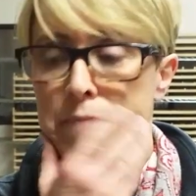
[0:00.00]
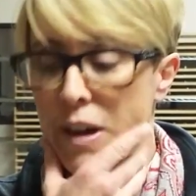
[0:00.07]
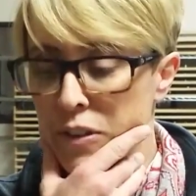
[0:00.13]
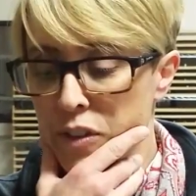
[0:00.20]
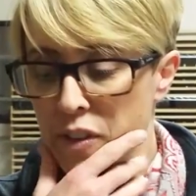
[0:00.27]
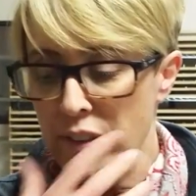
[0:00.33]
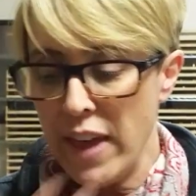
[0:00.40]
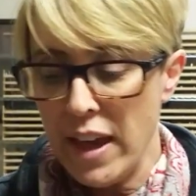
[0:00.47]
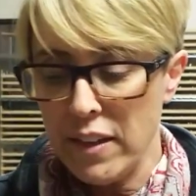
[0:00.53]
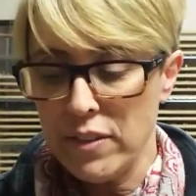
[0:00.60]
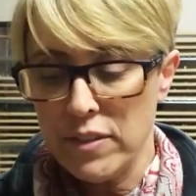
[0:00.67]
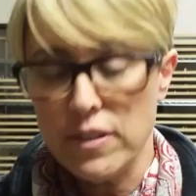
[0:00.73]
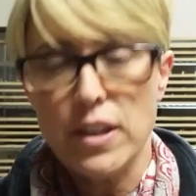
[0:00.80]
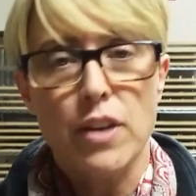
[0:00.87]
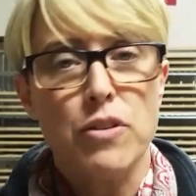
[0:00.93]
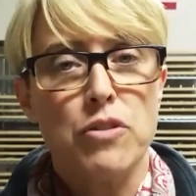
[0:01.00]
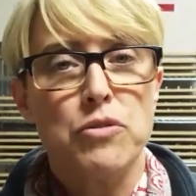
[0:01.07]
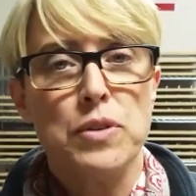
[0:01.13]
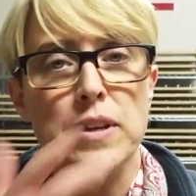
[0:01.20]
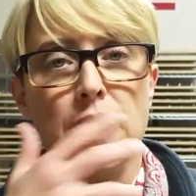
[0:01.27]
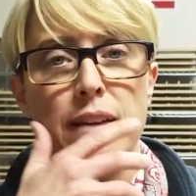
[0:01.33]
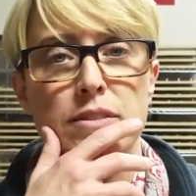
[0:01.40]
Other than that, the other
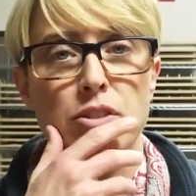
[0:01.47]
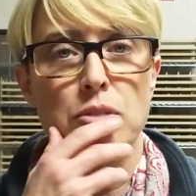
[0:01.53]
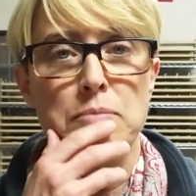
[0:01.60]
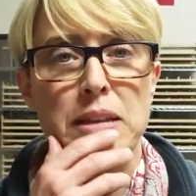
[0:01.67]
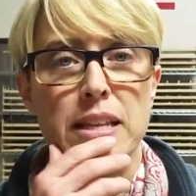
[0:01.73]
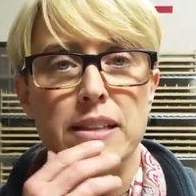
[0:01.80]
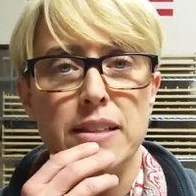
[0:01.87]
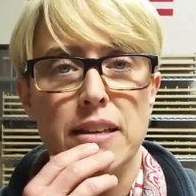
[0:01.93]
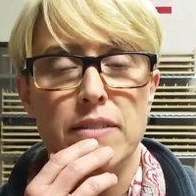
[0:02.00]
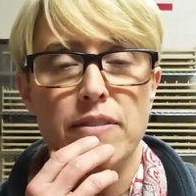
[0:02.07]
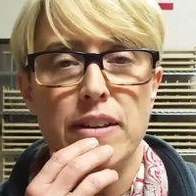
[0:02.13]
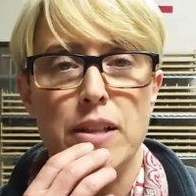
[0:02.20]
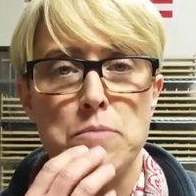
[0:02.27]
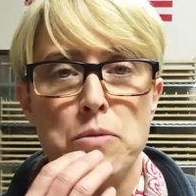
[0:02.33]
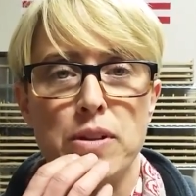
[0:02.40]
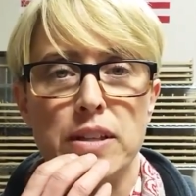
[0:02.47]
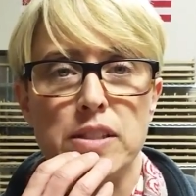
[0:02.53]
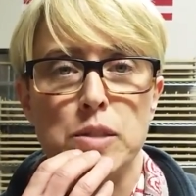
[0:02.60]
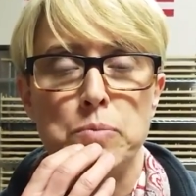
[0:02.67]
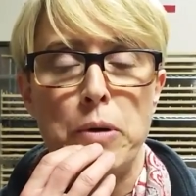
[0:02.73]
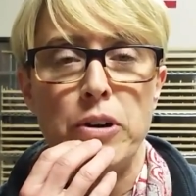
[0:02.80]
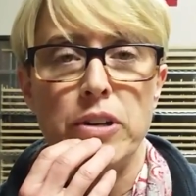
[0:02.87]
3 knives are immediately available at
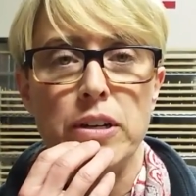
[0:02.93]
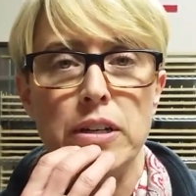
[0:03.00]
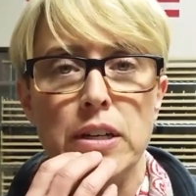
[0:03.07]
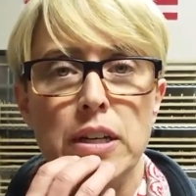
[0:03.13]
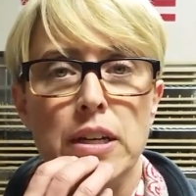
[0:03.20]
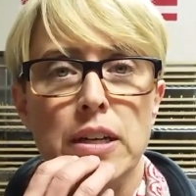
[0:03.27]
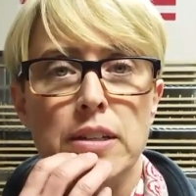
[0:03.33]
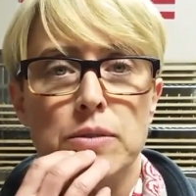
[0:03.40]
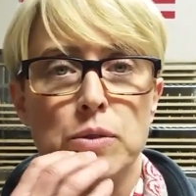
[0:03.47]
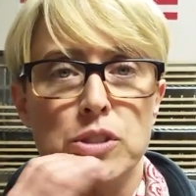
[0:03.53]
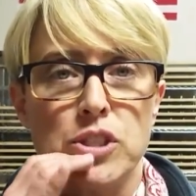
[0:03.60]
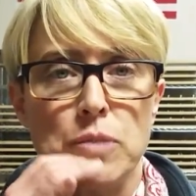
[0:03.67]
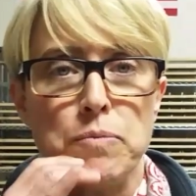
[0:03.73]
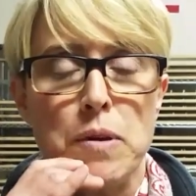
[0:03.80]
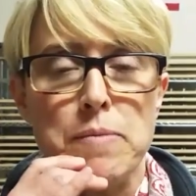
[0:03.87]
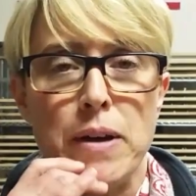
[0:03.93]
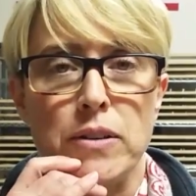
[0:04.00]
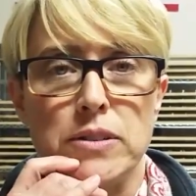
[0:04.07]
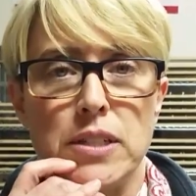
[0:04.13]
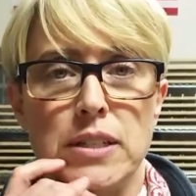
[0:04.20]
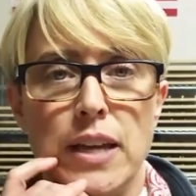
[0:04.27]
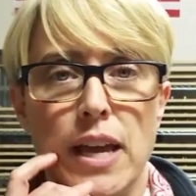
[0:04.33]
Sparta. We'll ship them
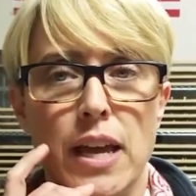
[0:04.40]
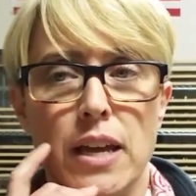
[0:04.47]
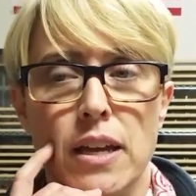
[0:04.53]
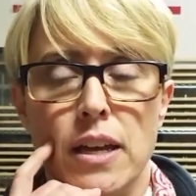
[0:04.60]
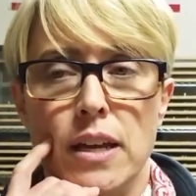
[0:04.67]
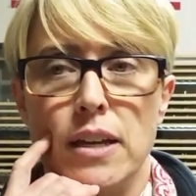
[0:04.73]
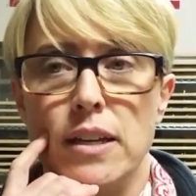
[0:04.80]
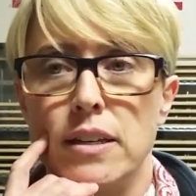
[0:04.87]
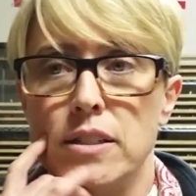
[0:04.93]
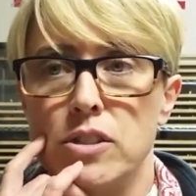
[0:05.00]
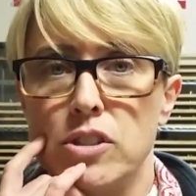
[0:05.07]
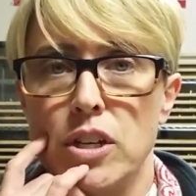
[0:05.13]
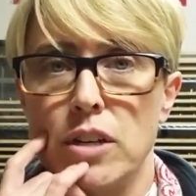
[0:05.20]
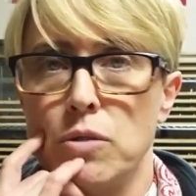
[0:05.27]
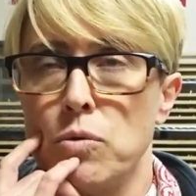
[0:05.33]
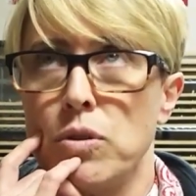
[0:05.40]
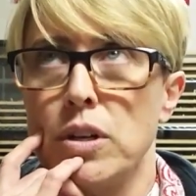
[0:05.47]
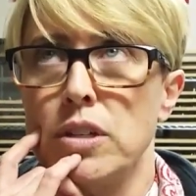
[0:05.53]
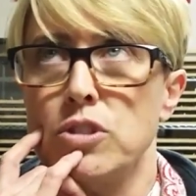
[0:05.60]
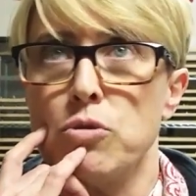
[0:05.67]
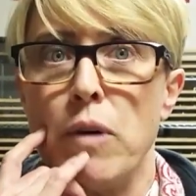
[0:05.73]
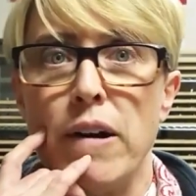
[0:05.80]
out today. It is
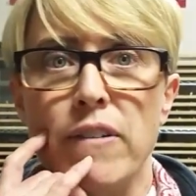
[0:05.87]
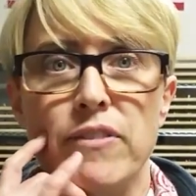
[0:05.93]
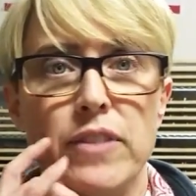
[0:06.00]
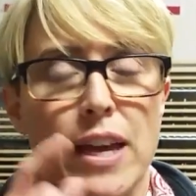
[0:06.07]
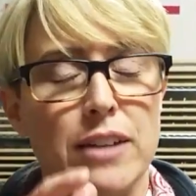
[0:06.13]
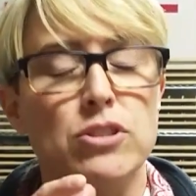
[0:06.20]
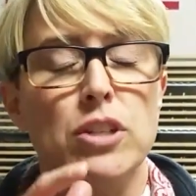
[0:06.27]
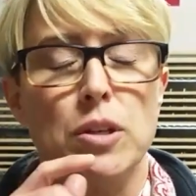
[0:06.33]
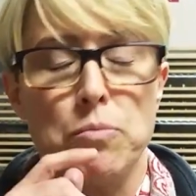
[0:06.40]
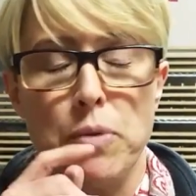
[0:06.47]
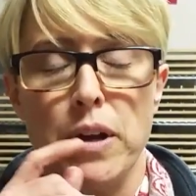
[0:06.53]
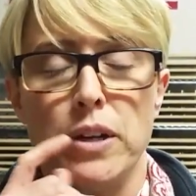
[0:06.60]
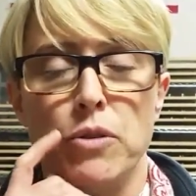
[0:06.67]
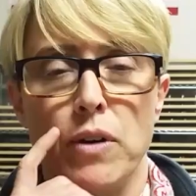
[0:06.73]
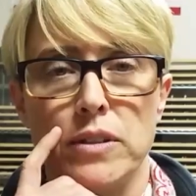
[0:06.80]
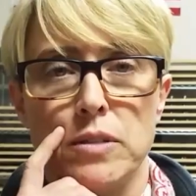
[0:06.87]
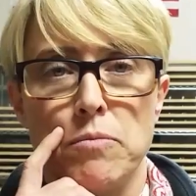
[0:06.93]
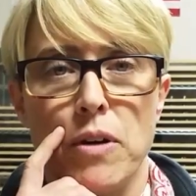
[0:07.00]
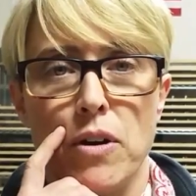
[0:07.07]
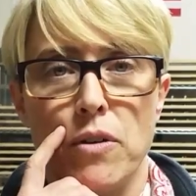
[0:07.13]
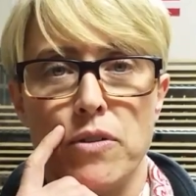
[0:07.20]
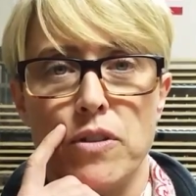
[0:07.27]
January 12th. Actually, it'll probably go out
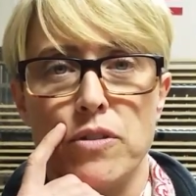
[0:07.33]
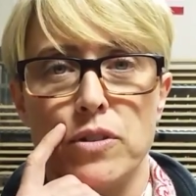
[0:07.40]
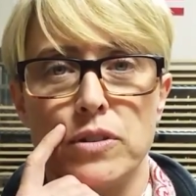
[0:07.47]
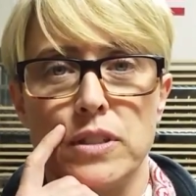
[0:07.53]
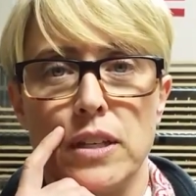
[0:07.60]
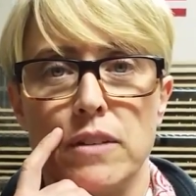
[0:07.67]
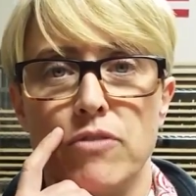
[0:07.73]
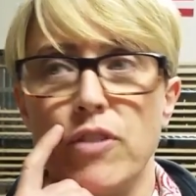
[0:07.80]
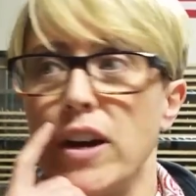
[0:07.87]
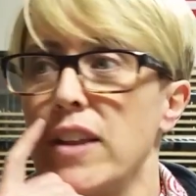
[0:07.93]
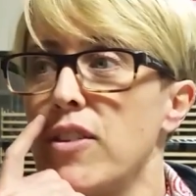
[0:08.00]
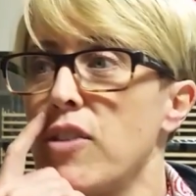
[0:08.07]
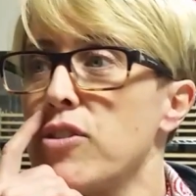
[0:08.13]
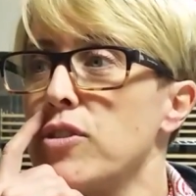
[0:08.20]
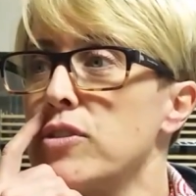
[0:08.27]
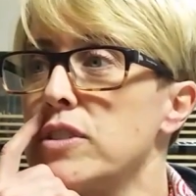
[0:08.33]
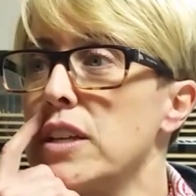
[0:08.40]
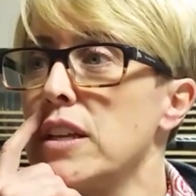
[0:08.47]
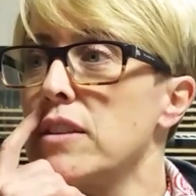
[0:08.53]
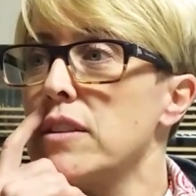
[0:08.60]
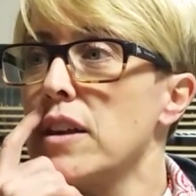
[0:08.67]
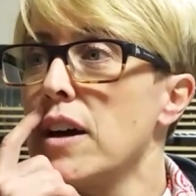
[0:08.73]
tomorrow, the 13th. Friday the
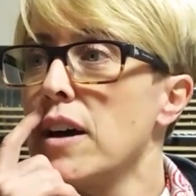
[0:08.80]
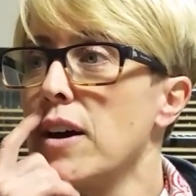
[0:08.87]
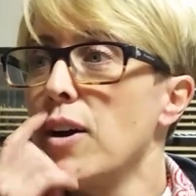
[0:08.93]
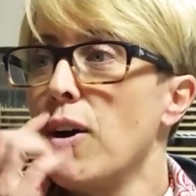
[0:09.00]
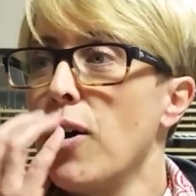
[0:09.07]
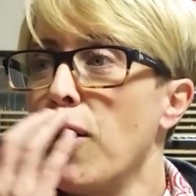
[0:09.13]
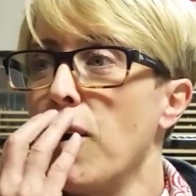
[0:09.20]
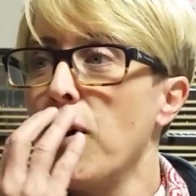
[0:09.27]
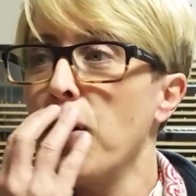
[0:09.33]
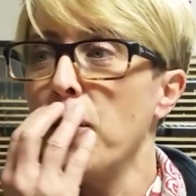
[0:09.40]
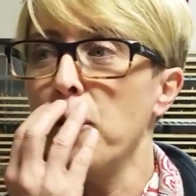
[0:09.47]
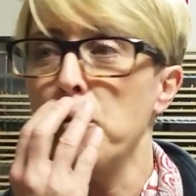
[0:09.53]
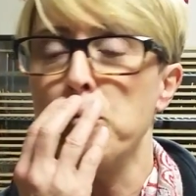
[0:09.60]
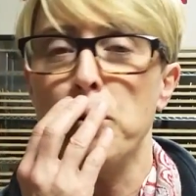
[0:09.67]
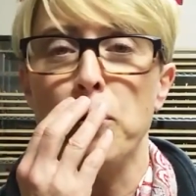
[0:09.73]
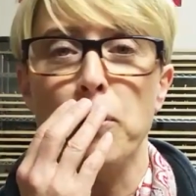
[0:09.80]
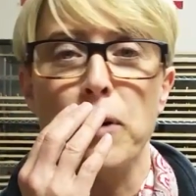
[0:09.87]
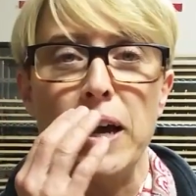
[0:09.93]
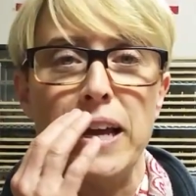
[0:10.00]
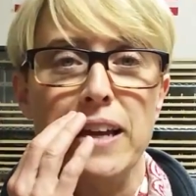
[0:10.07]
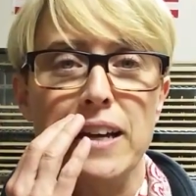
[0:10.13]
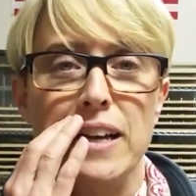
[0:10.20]
13th. Oh
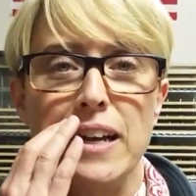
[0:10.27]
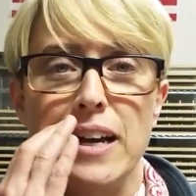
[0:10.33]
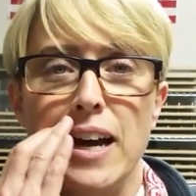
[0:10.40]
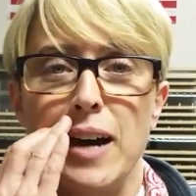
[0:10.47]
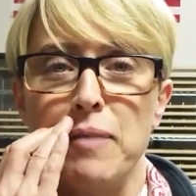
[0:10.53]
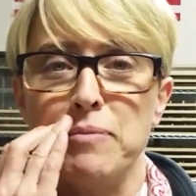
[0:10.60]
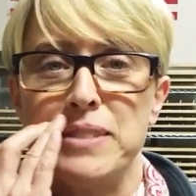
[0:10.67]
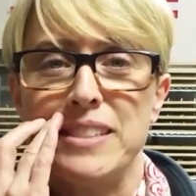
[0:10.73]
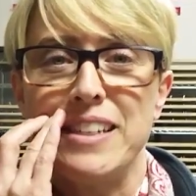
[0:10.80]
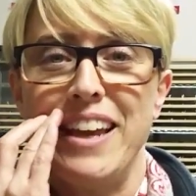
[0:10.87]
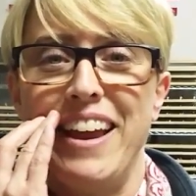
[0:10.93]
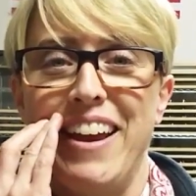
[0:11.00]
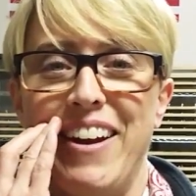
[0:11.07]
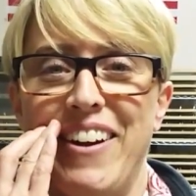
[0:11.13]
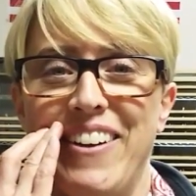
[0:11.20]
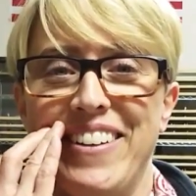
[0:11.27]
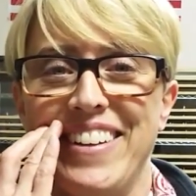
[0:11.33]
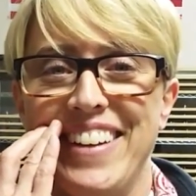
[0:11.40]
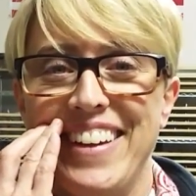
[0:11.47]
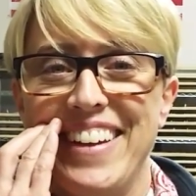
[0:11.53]
boy, I'm scared.